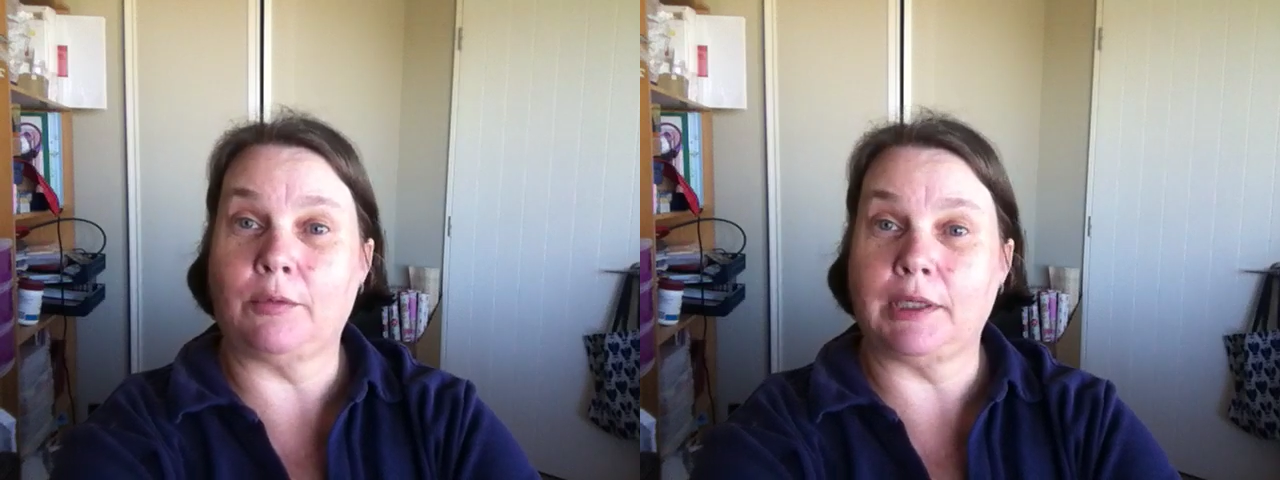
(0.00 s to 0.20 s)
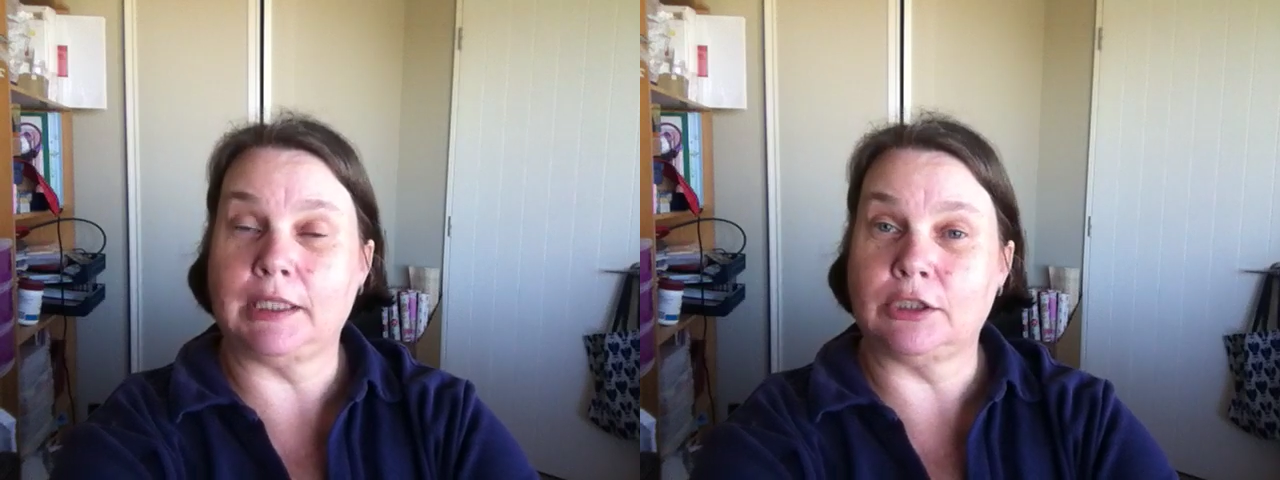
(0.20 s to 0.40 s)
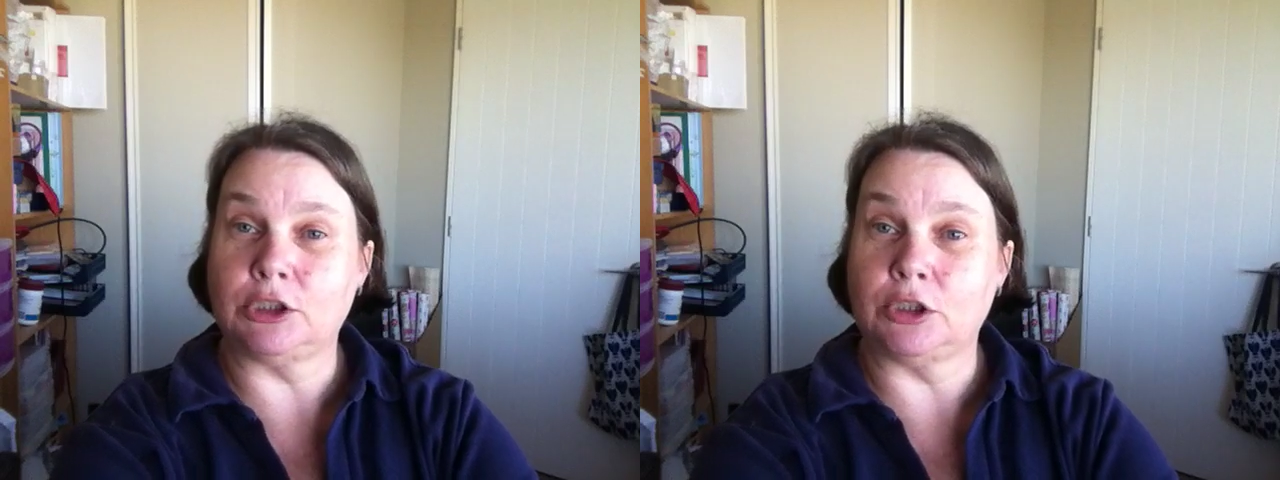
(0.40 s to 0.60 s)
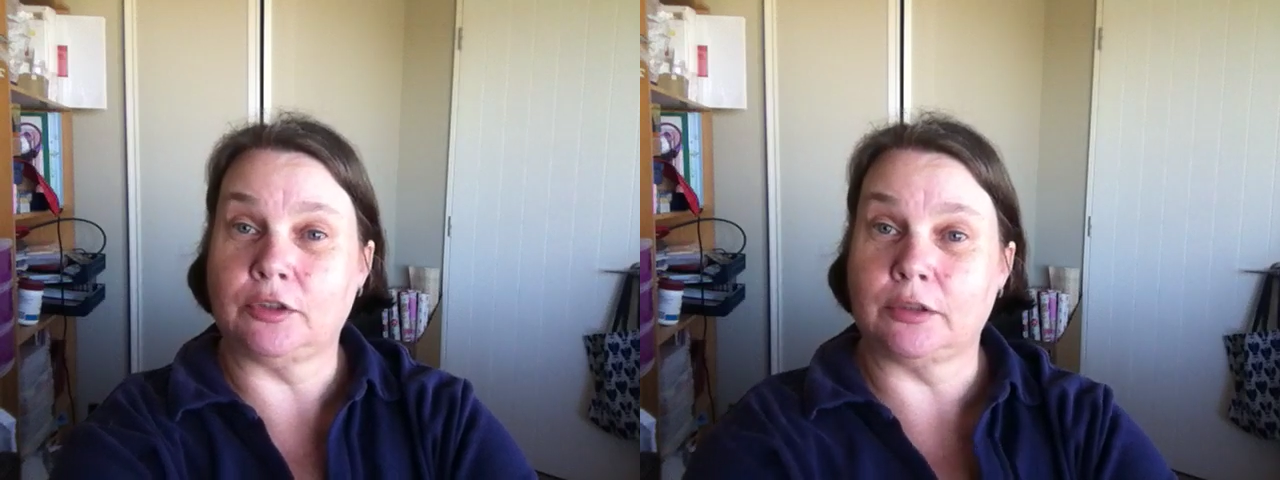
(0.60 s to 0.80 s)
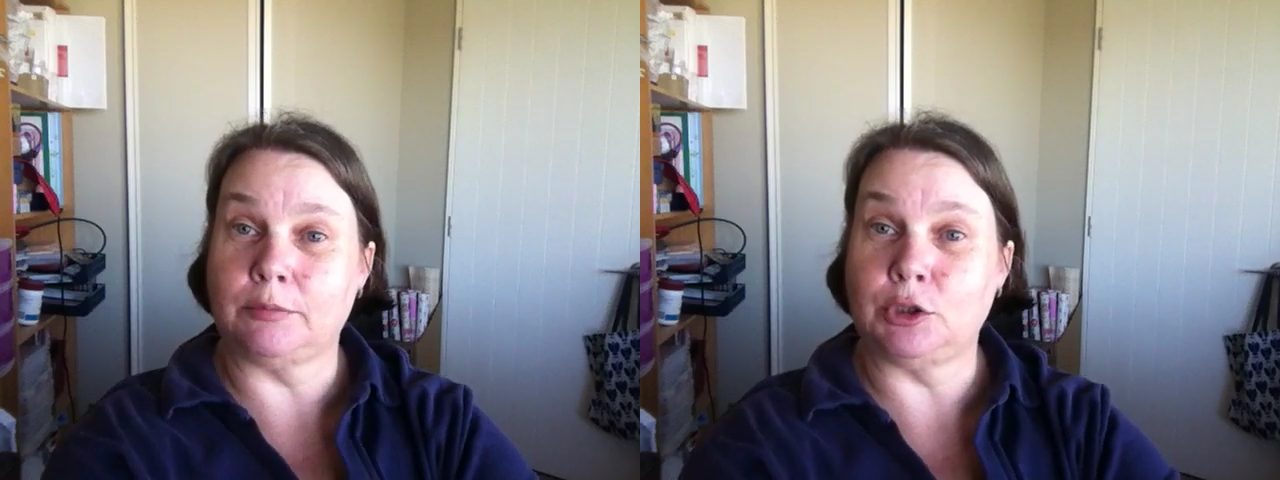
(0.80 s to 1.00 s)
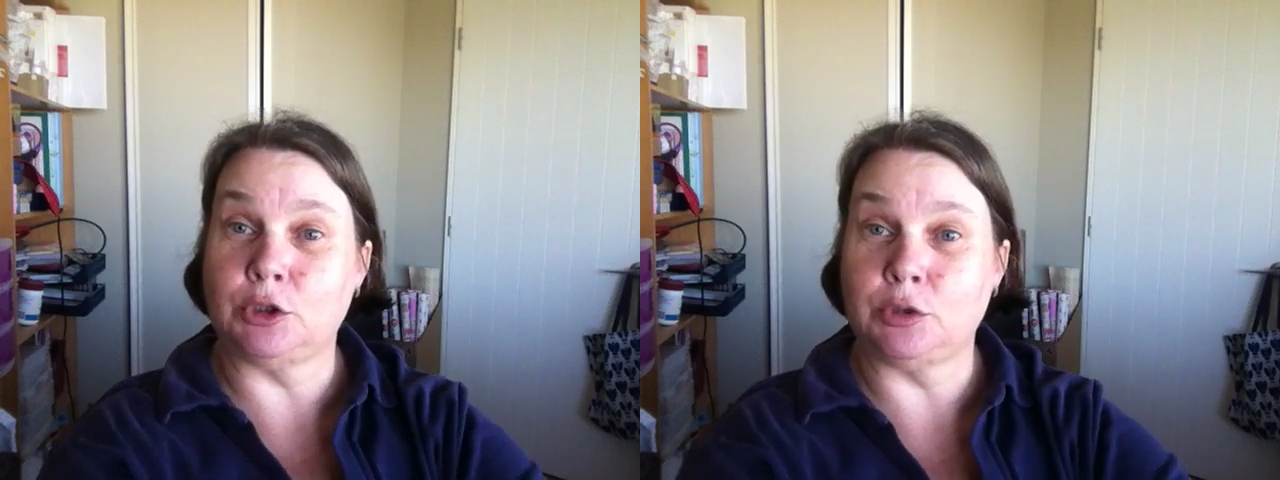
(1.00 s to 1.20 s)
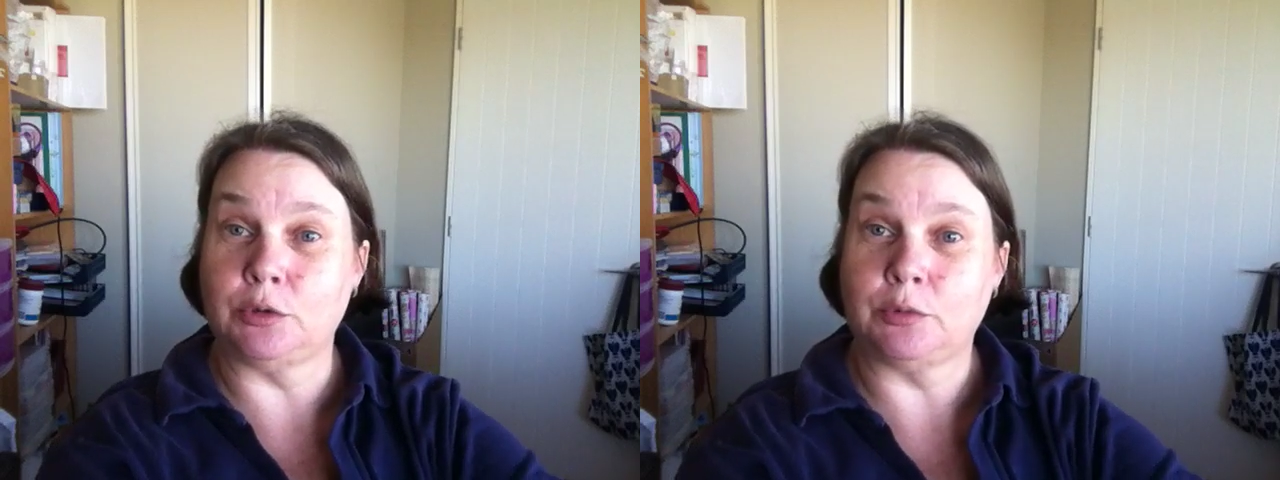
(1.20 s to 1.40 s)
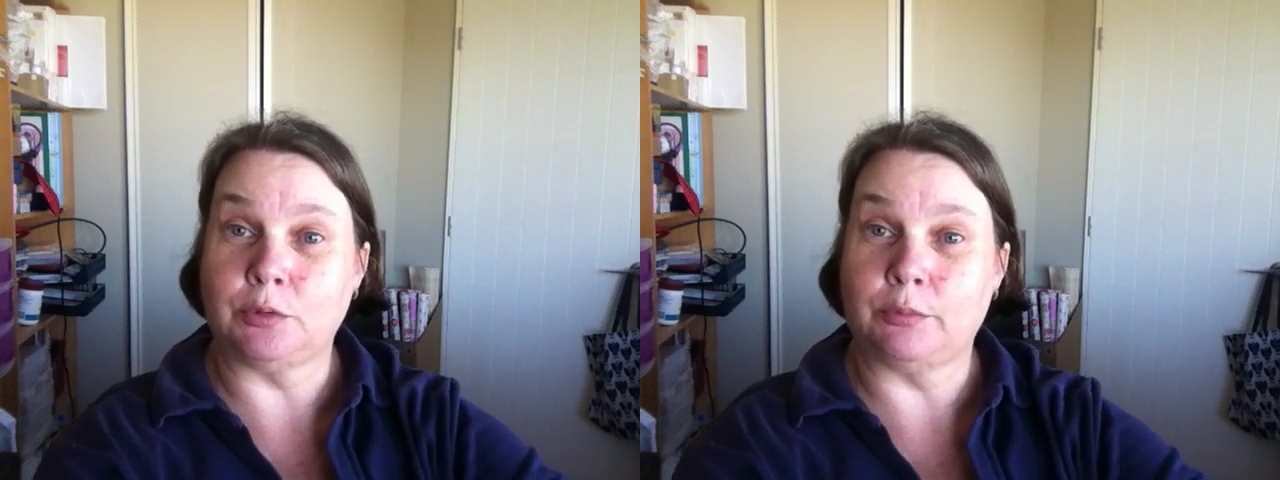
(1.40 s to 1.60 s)
we need to choose some new
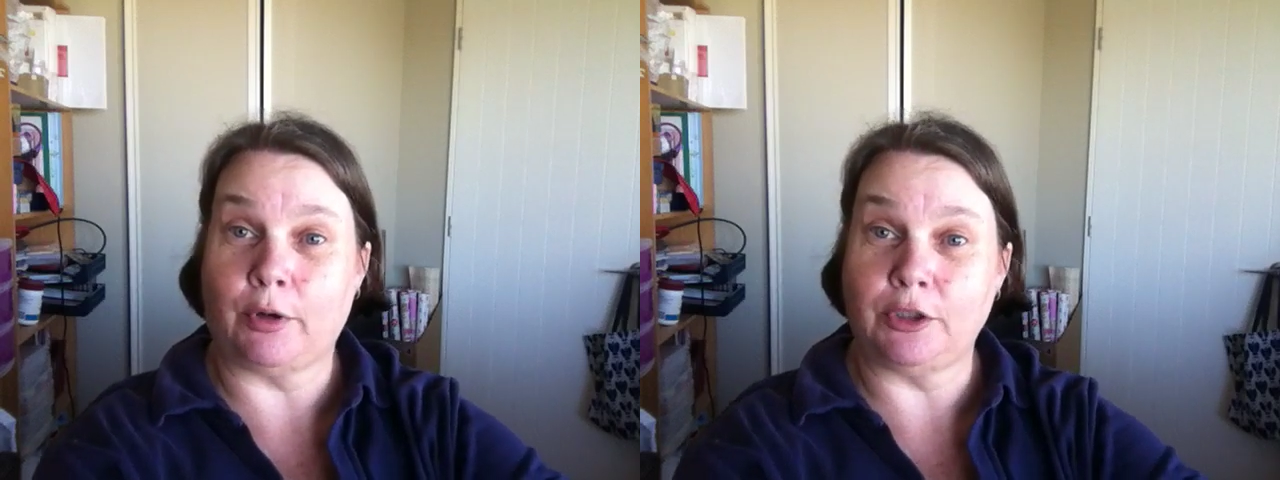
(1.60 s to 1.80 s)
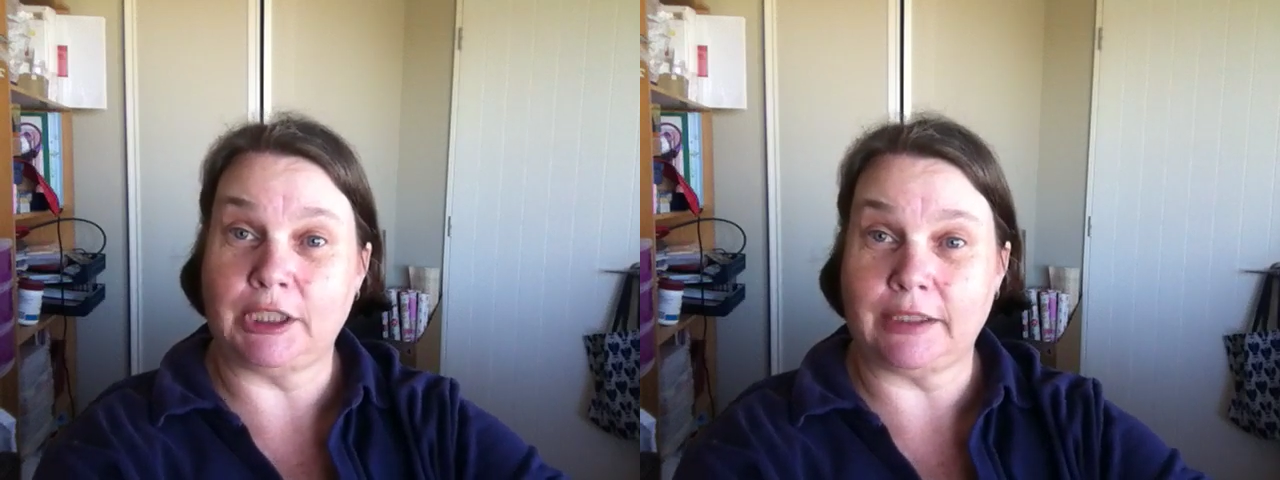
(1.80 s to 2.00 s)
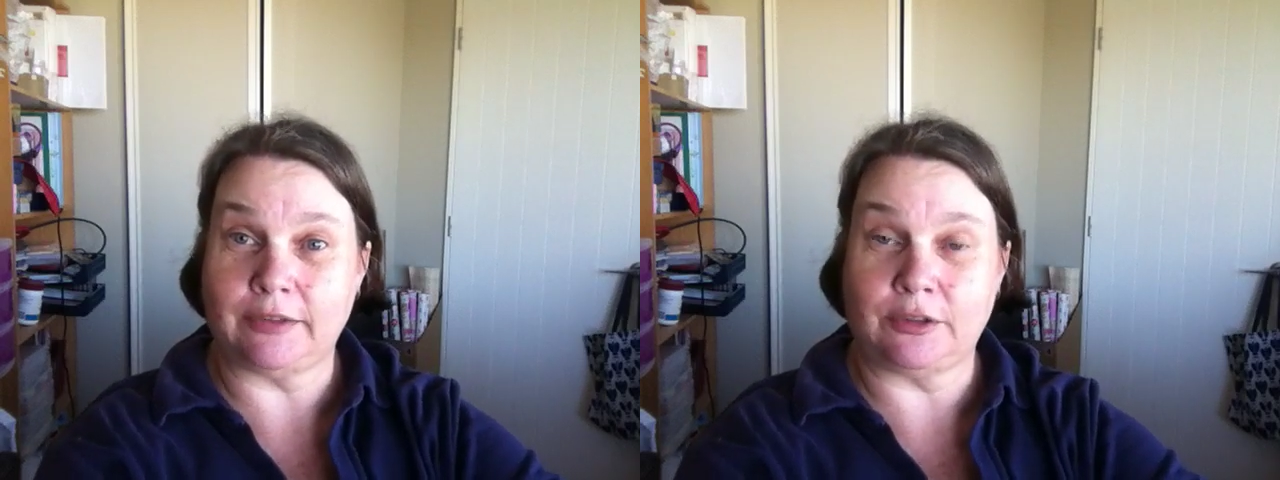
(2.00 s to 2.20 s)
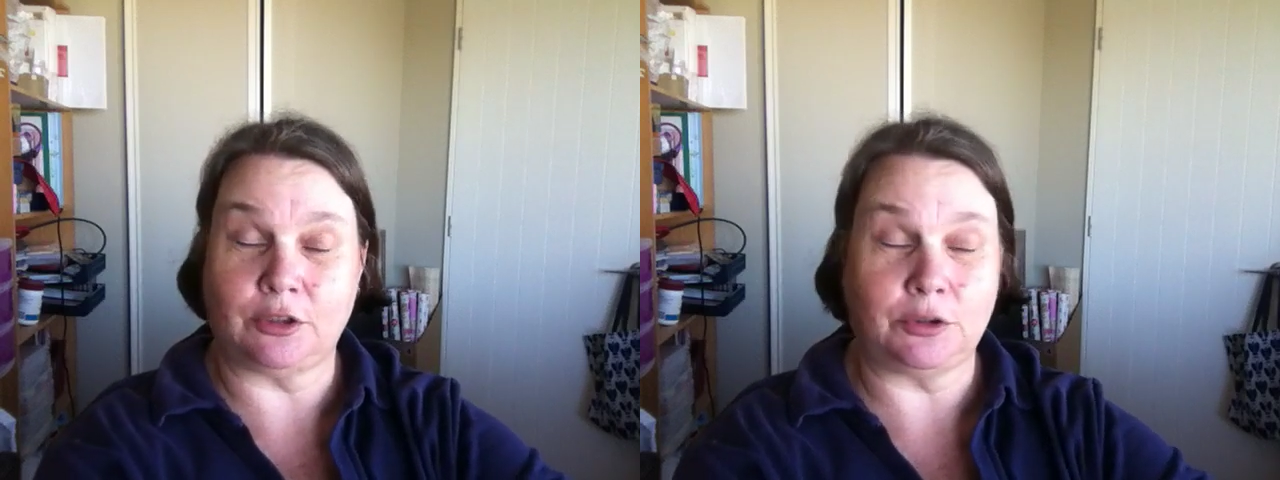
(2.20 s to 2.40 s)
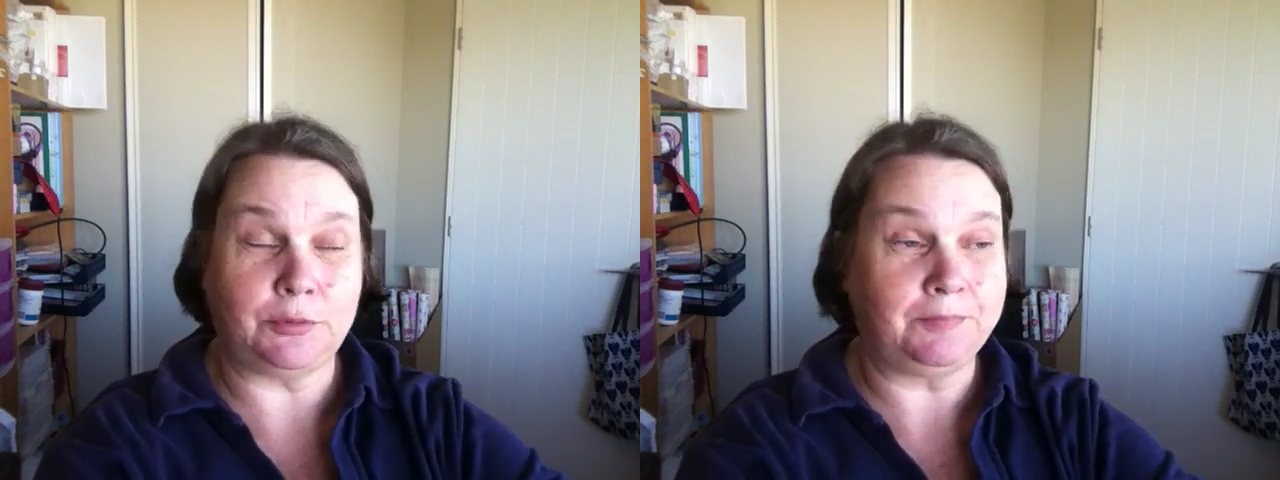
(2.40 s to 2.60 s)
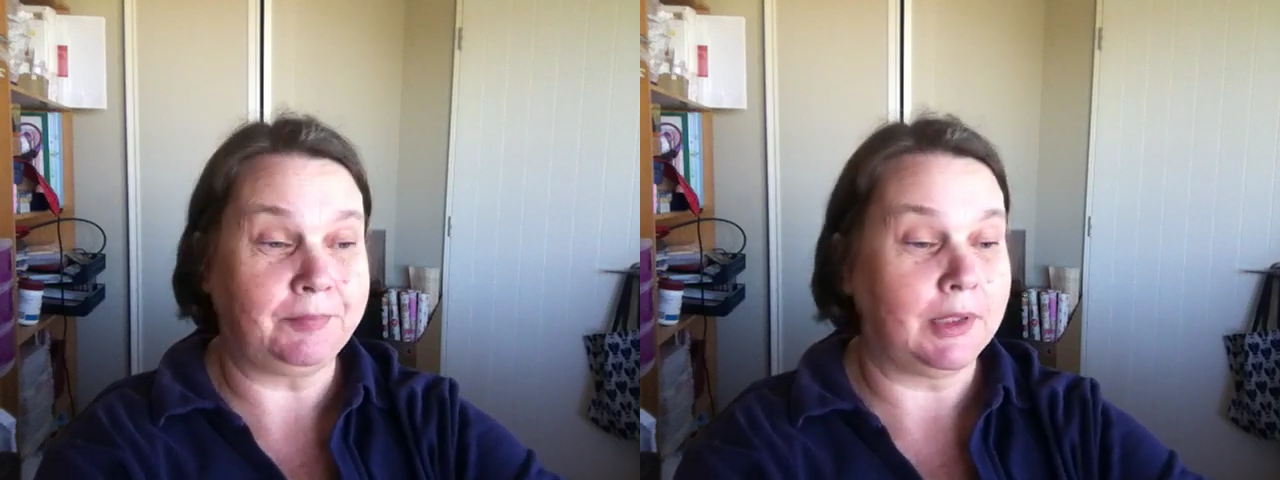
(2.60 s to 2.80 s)
projects to do.